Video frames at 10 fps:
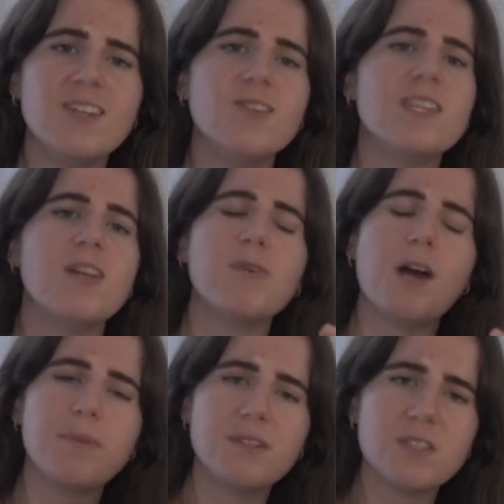you'd then weigh
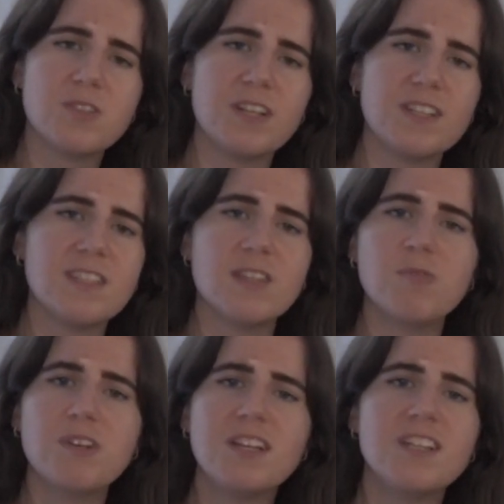up the strengths and the
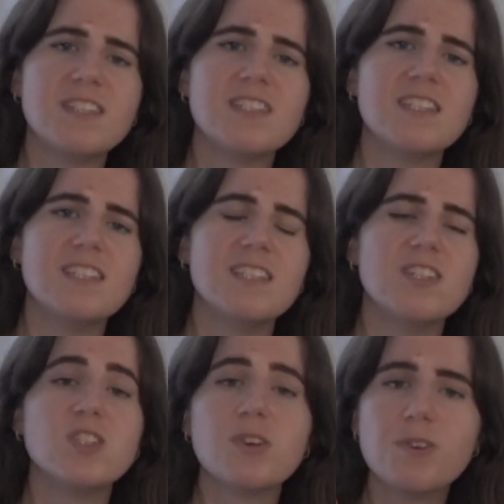weaknesses
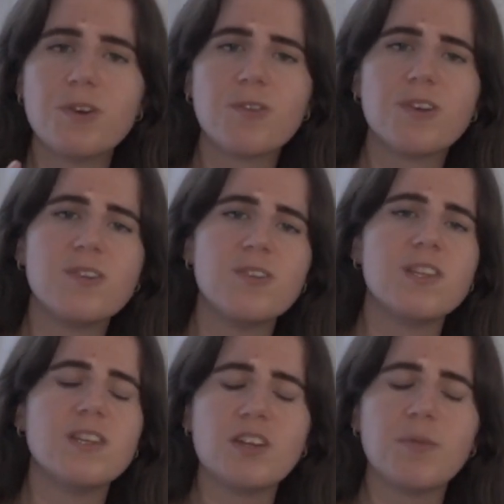and show your critical
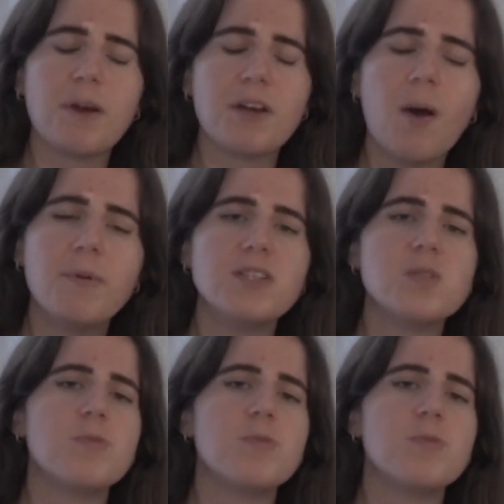thinking by coming to a